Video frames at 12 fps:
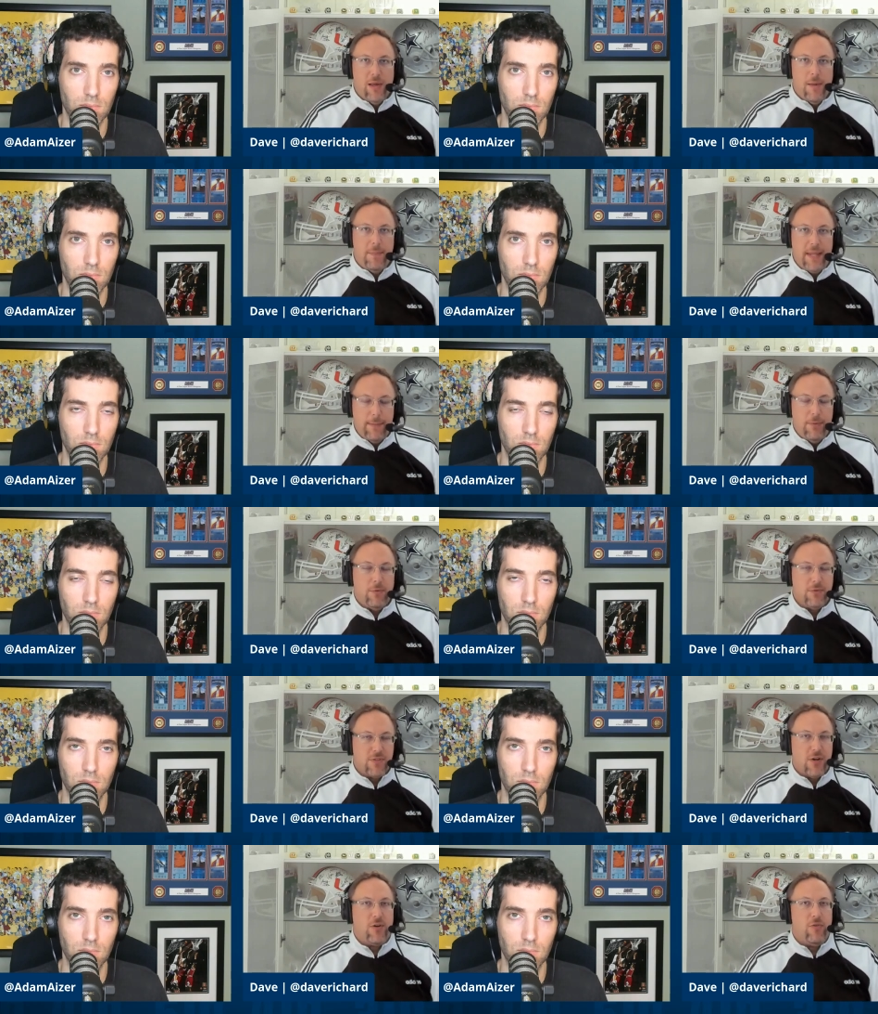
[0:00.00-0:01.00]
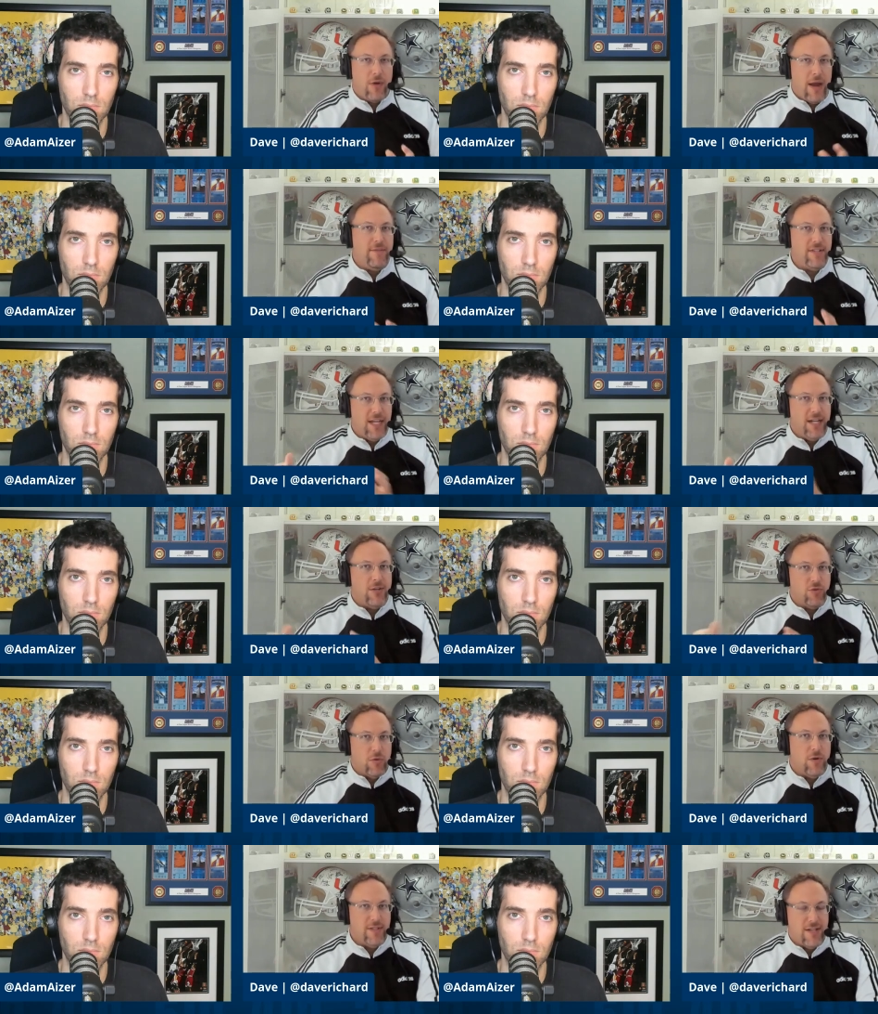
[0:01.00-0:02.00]
Speaker 1: People will start gravitating
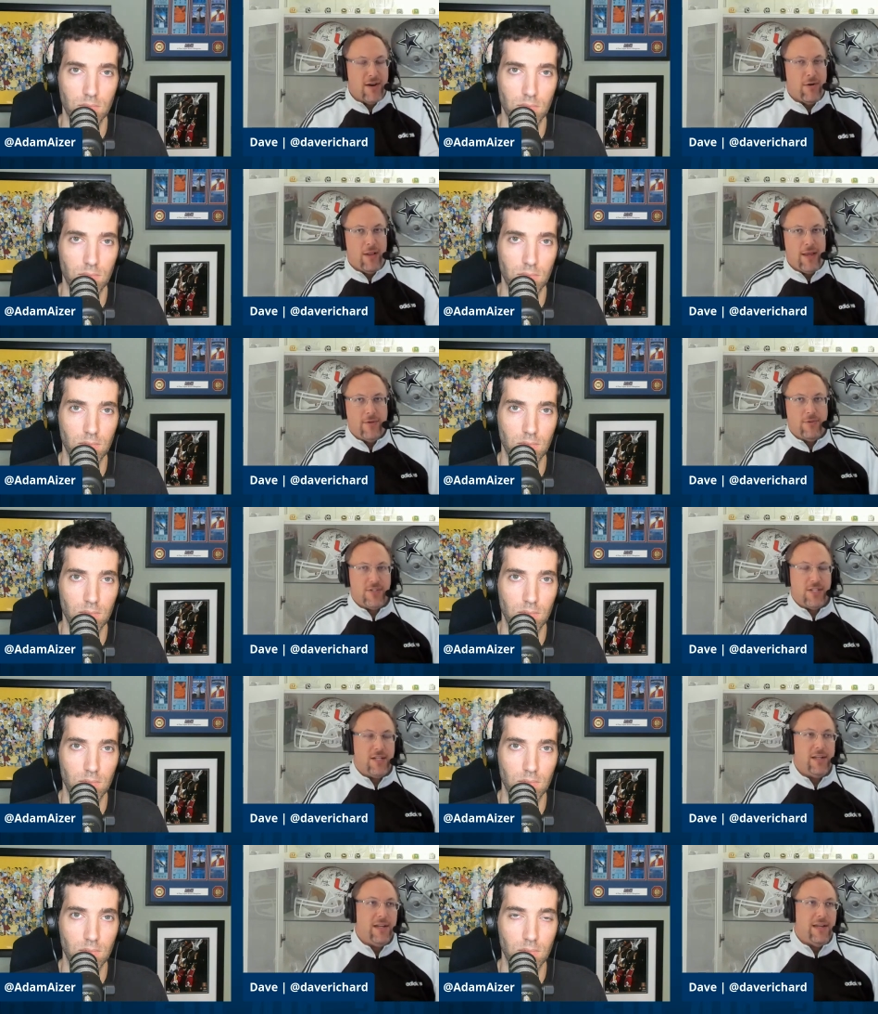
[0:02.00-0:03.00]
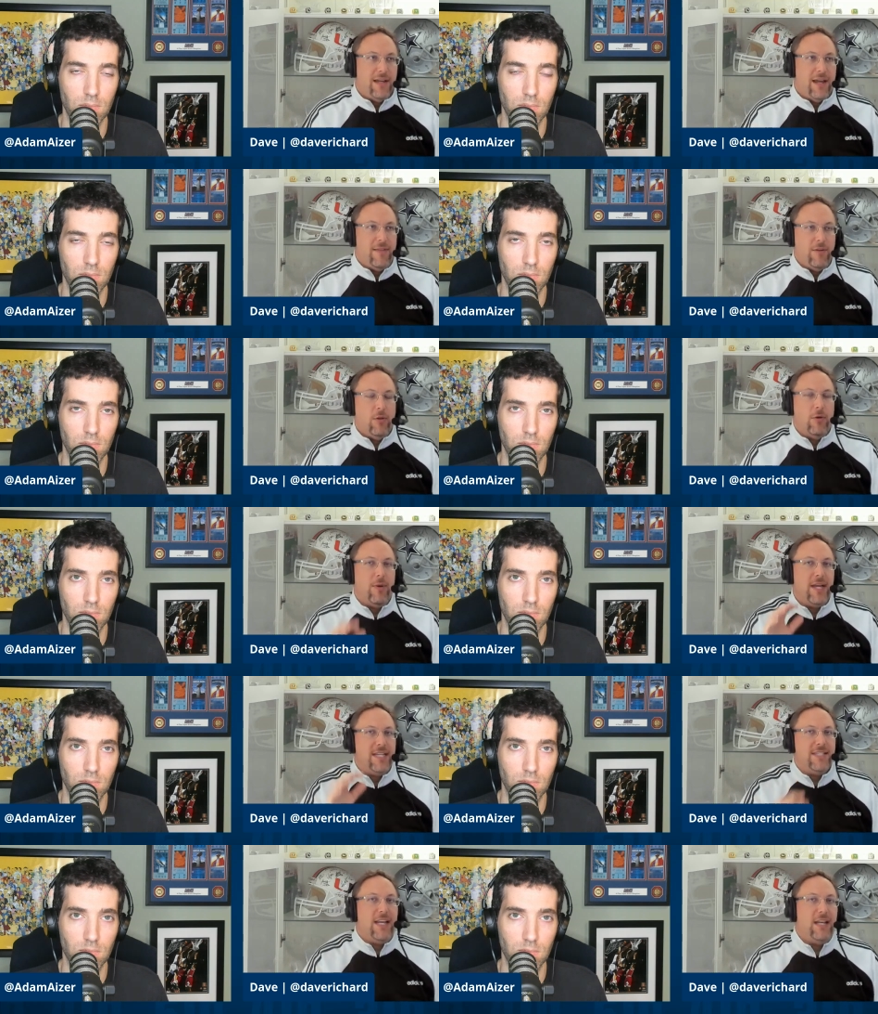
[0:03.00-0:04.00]
toward Darrell Henderson, and the only way
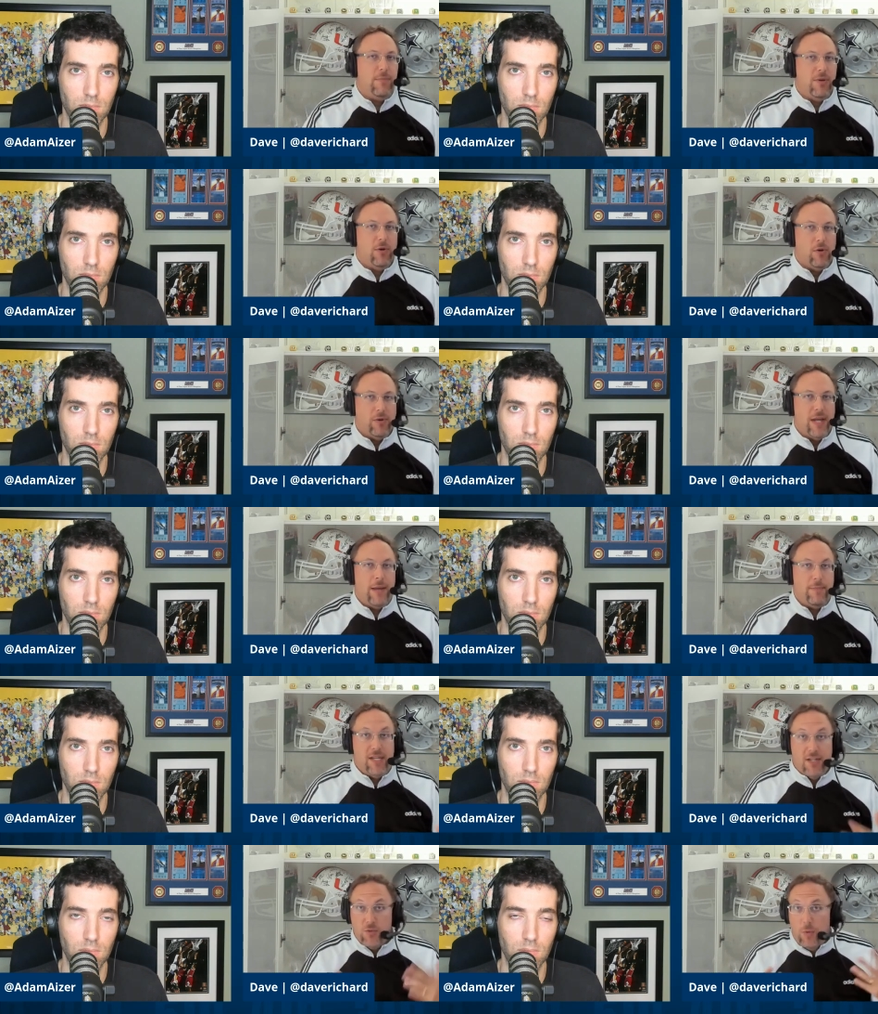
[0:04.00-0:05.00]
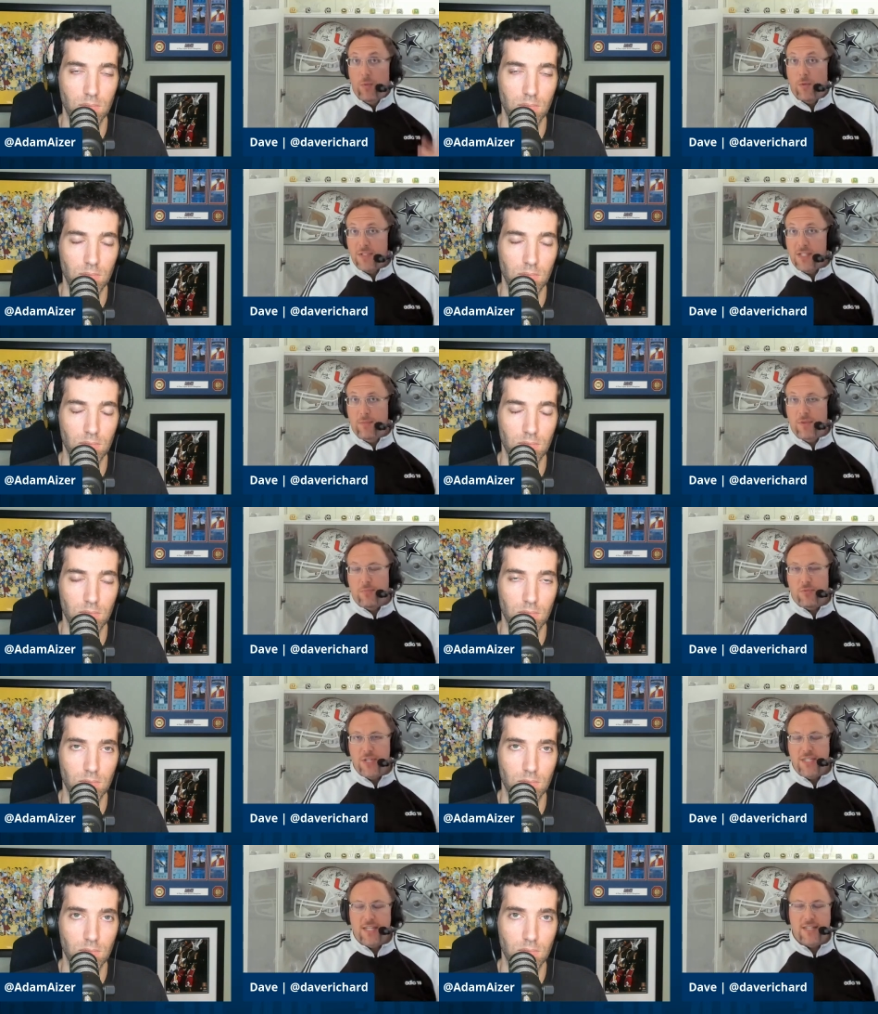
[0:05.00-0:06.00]
his ADP will go down, because we won't see him in the
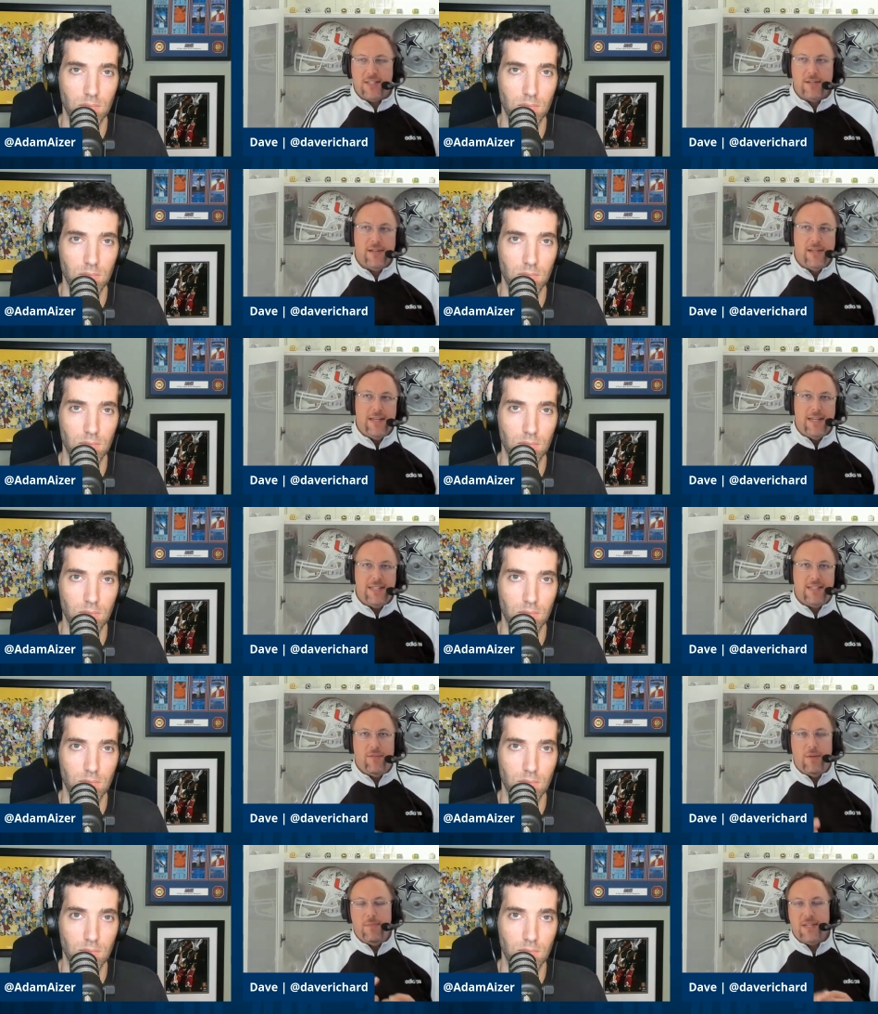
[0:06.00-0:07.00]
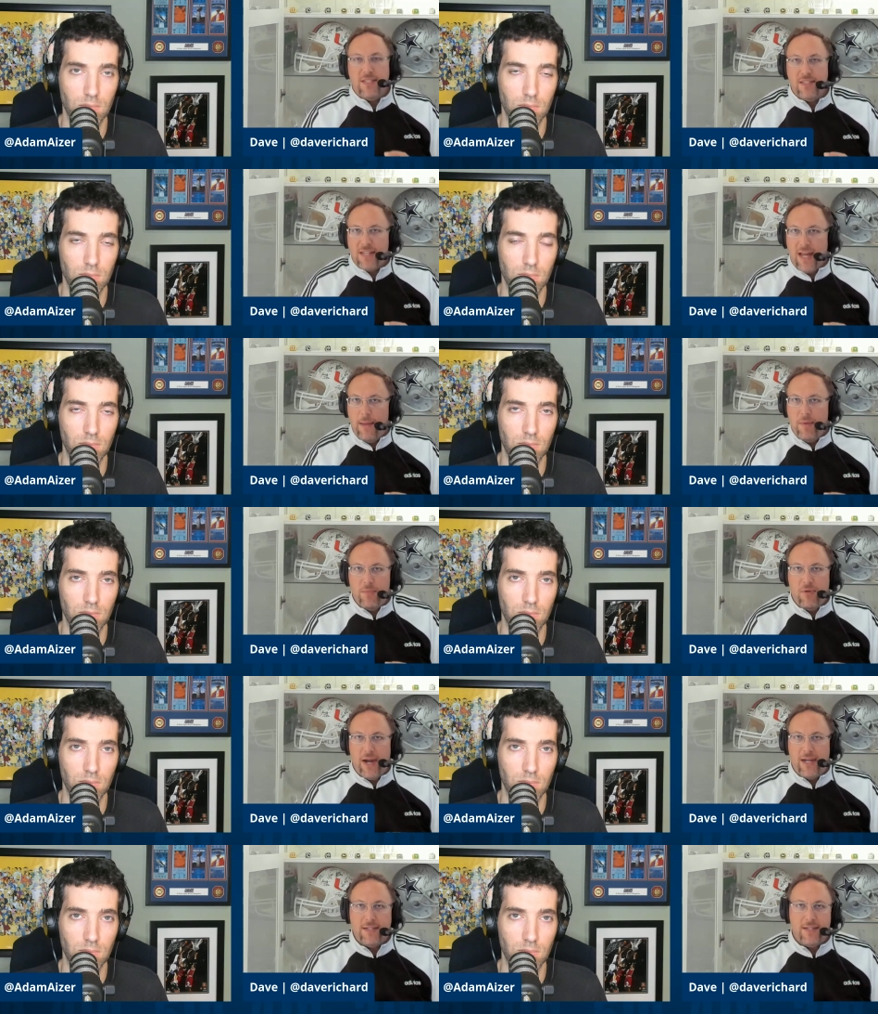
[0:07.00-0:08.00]
preseason, is if he misses time in
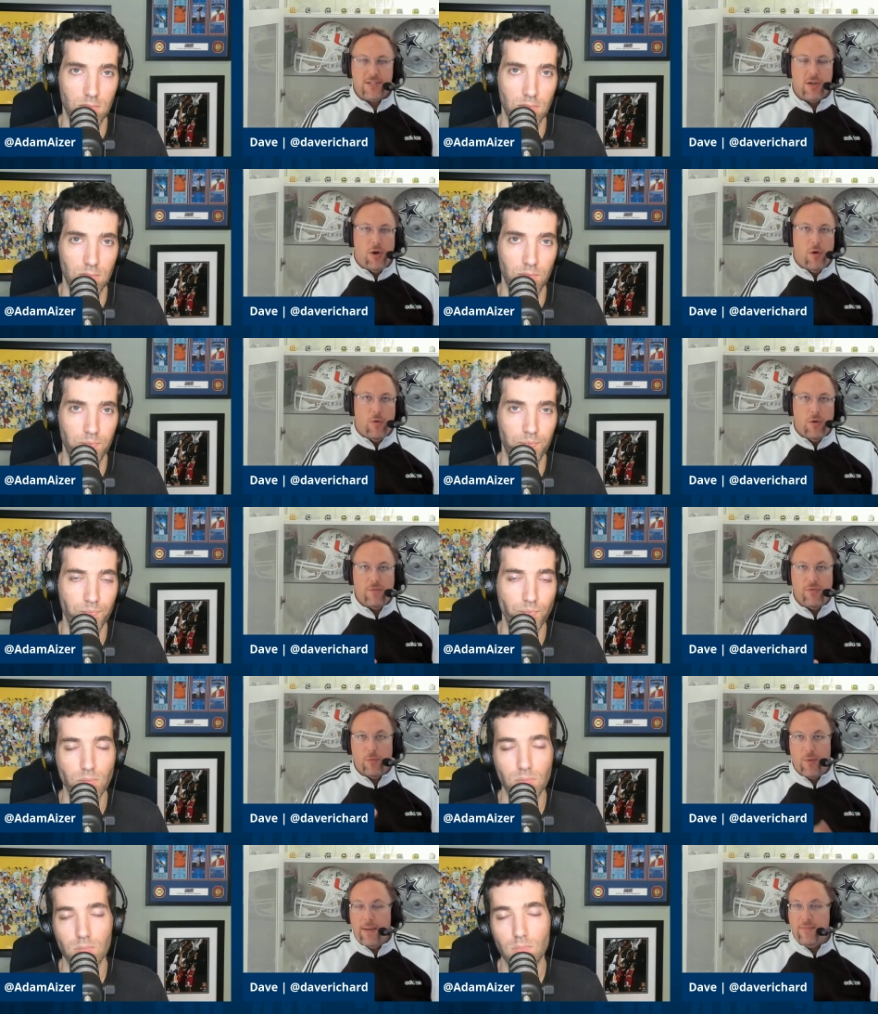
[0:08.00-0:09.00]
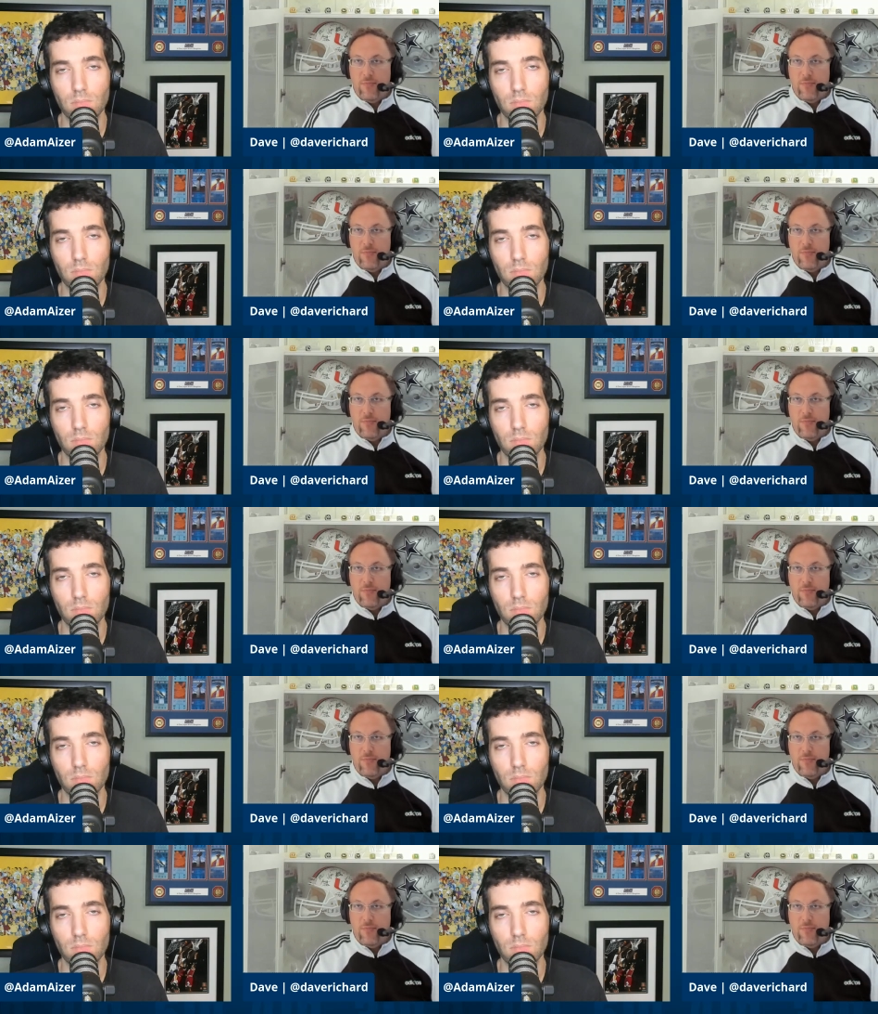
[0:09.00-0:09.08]
practice or if the Rams